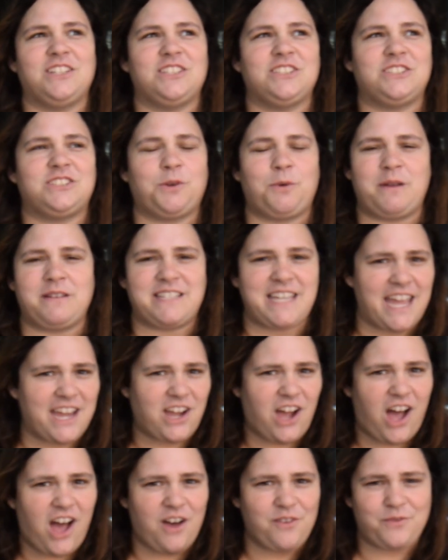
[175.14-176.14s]
So we take
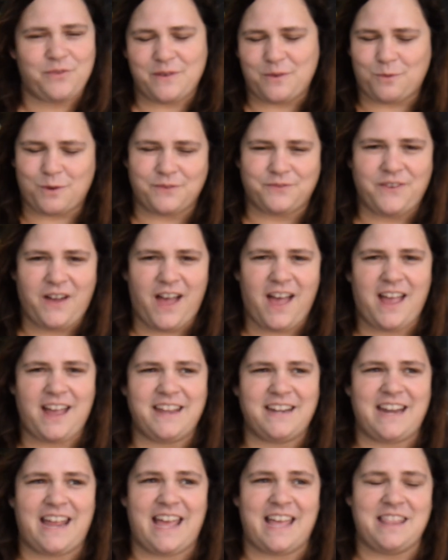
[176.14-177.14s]
off, we're
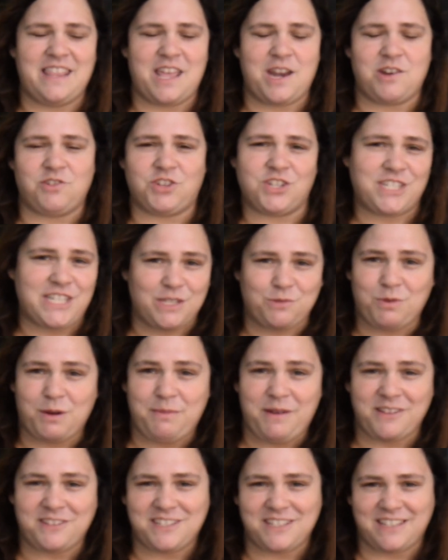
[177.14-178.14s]
fine, and then just as we're
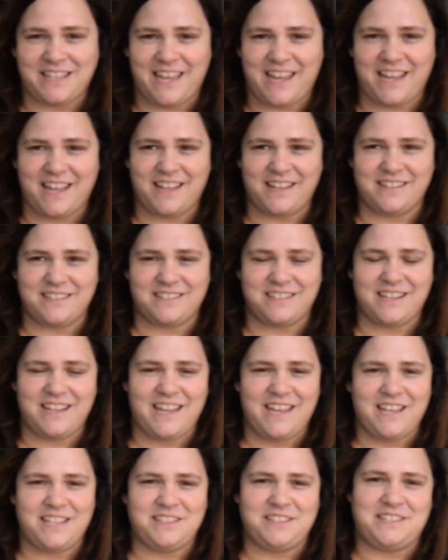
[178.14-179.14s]
about to land,
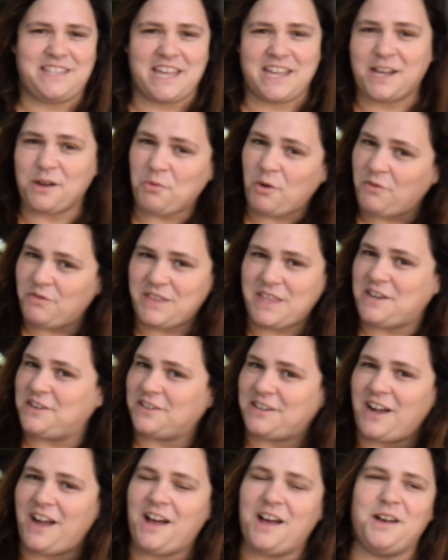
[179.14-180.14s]
they come over the
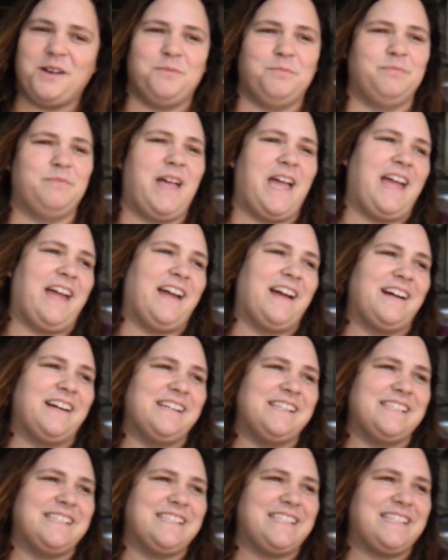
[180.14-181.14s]
intercom
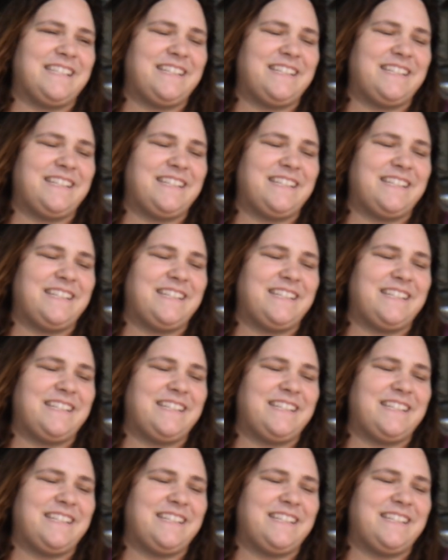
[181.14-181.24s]
and